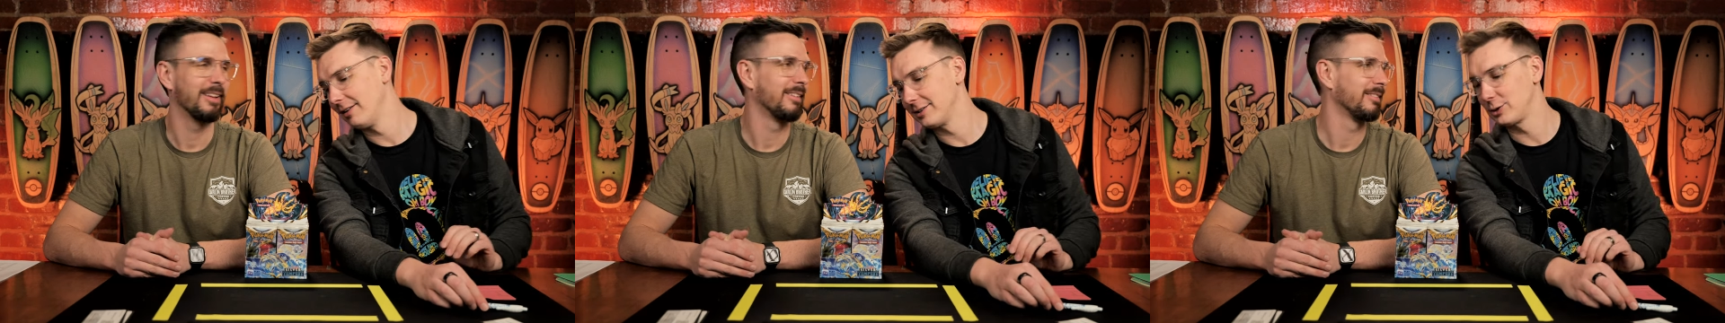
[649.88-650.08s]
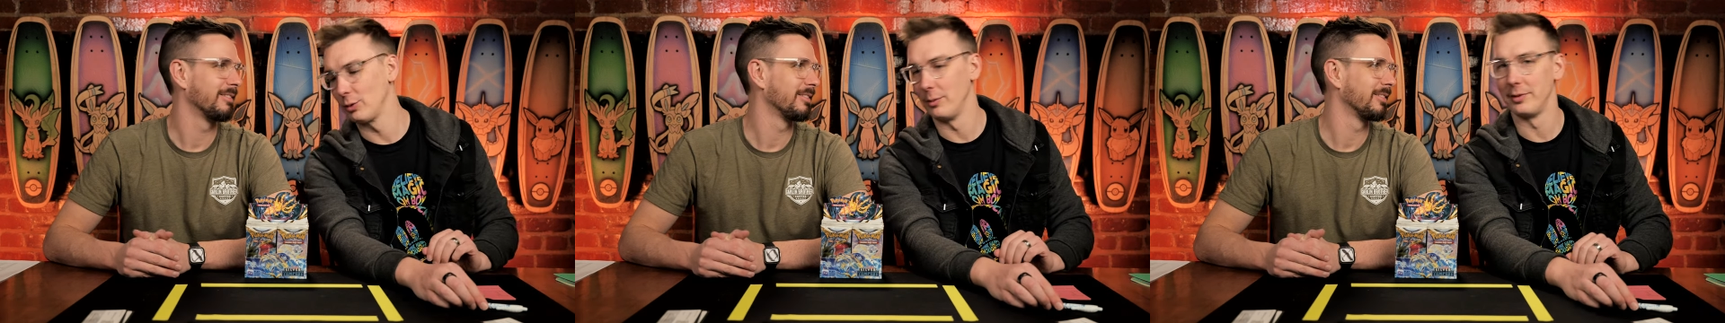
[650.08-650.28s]

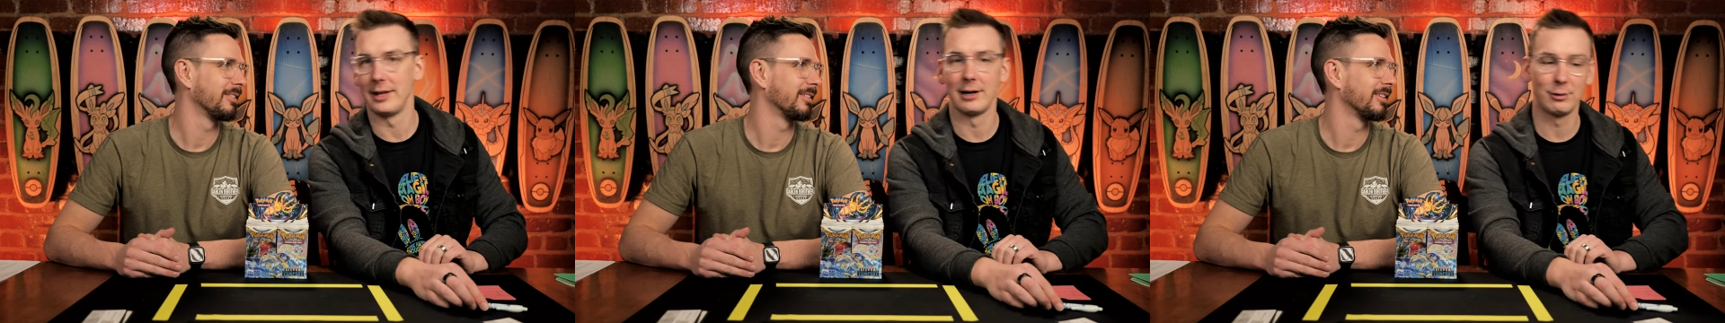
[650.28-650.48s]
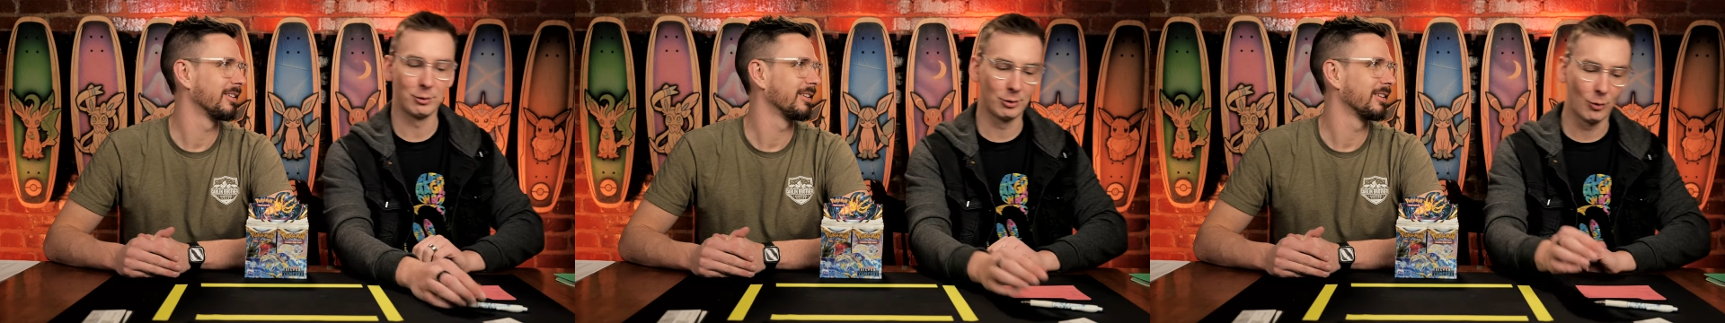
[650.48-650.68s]
Speaker 1: swimming
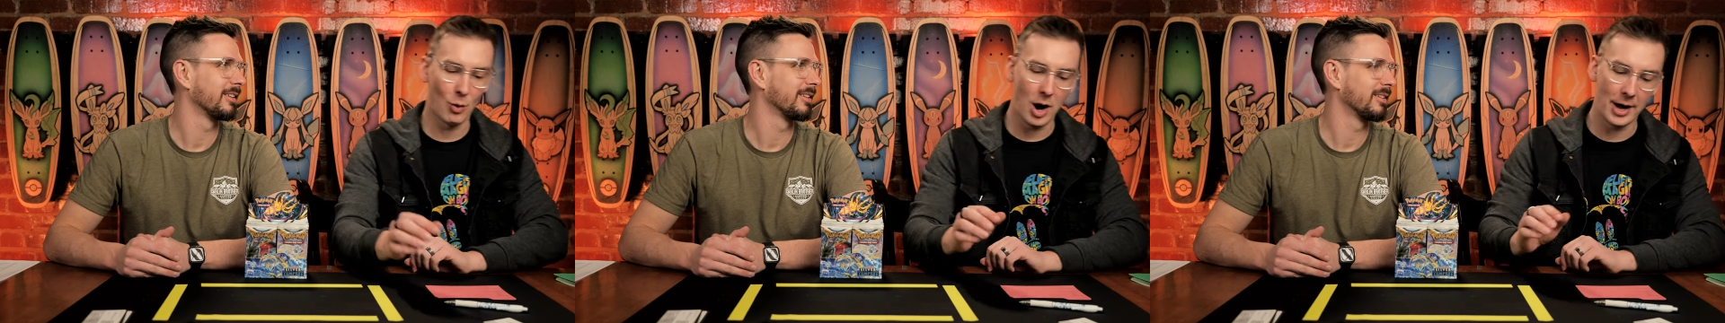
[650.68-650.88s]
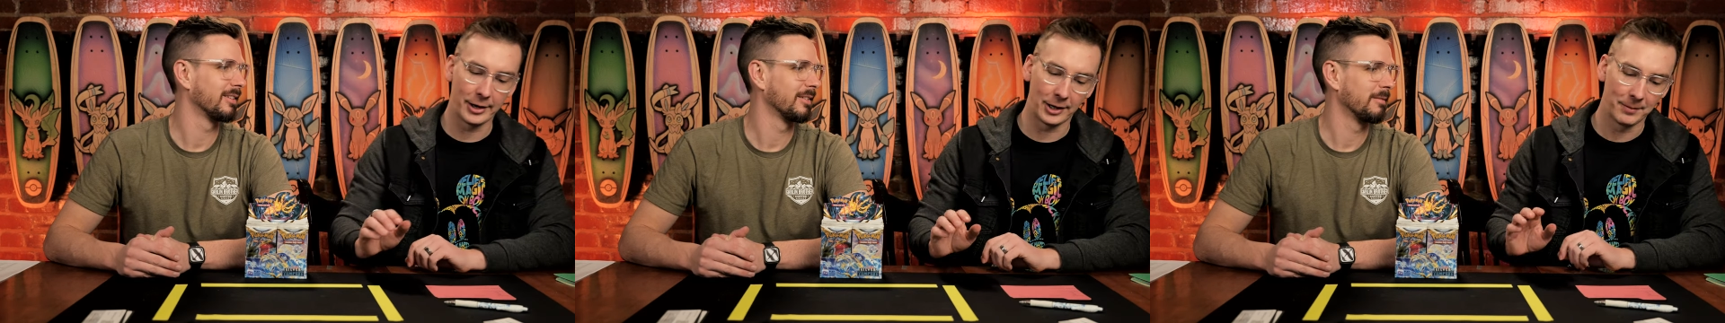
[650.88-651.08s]
there through the
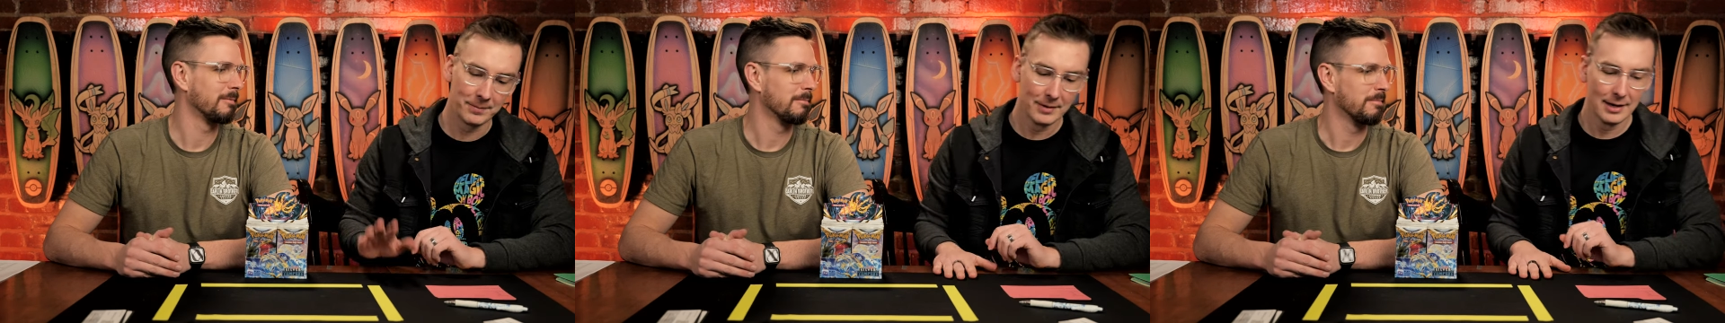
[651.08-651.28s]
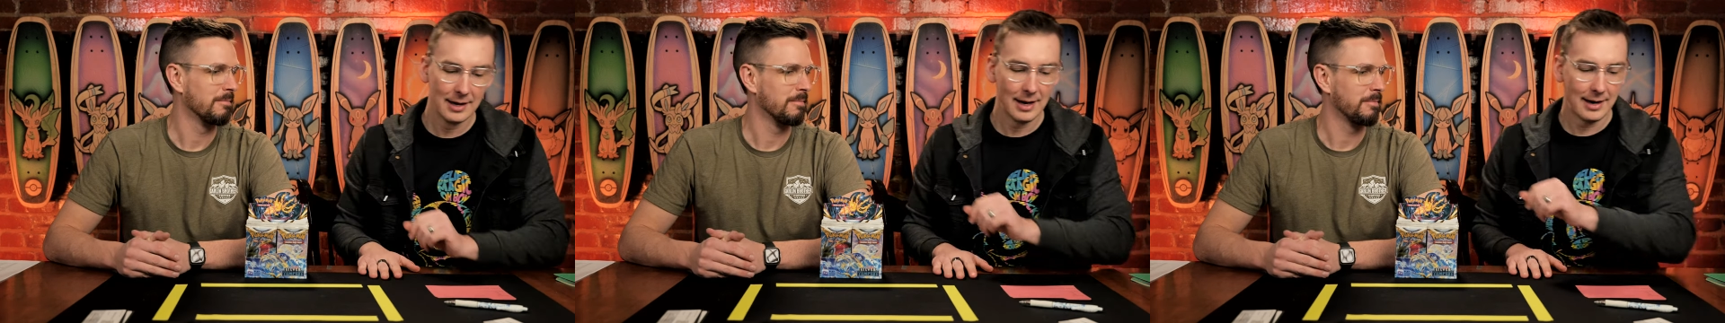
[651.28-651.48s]
water.
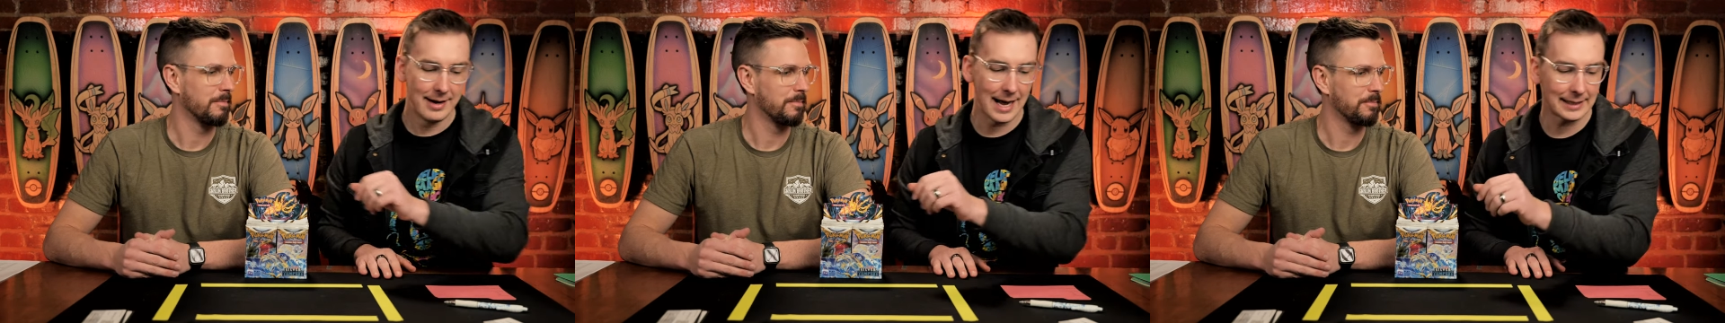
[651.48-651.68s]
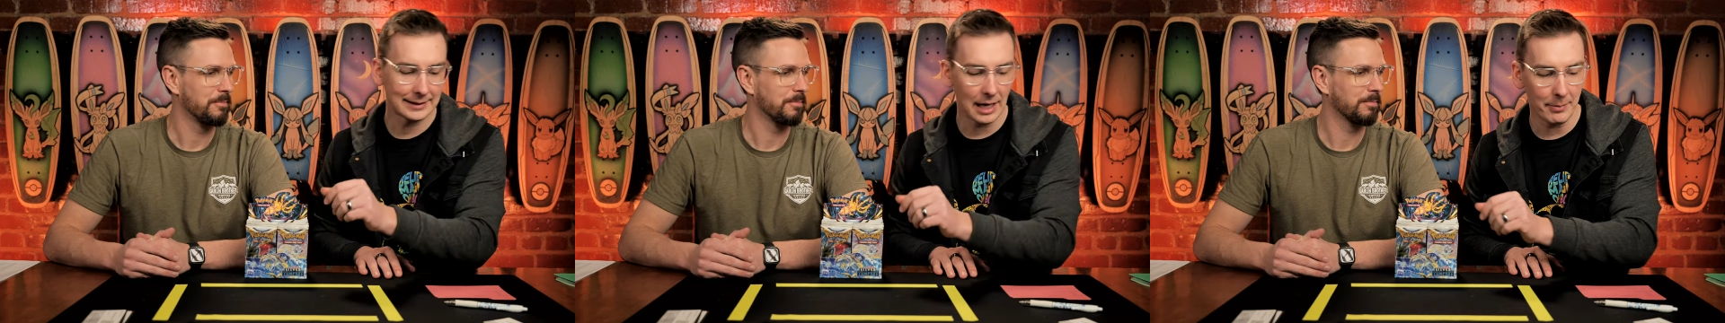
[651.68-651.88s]

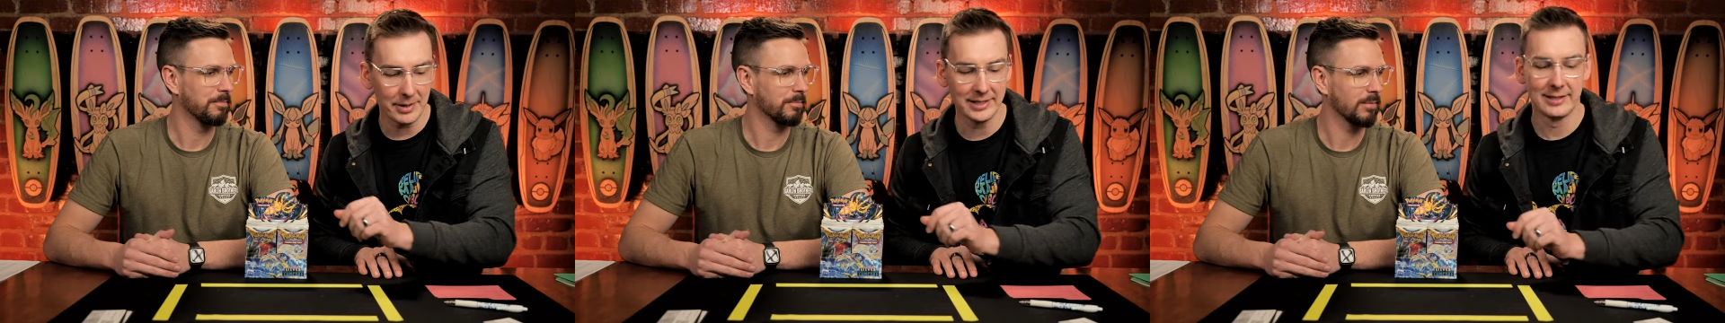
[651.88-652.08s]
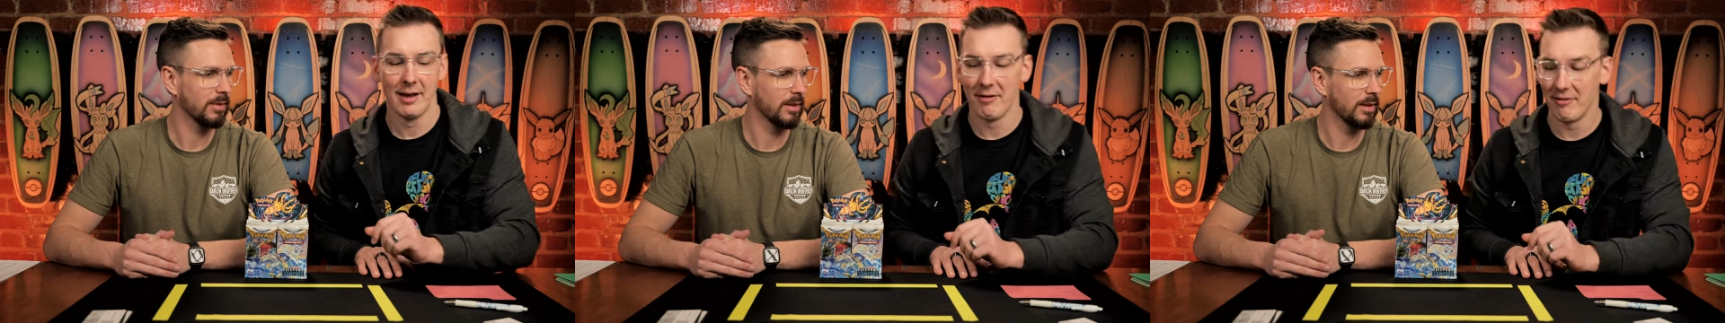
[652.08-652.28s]
Next up is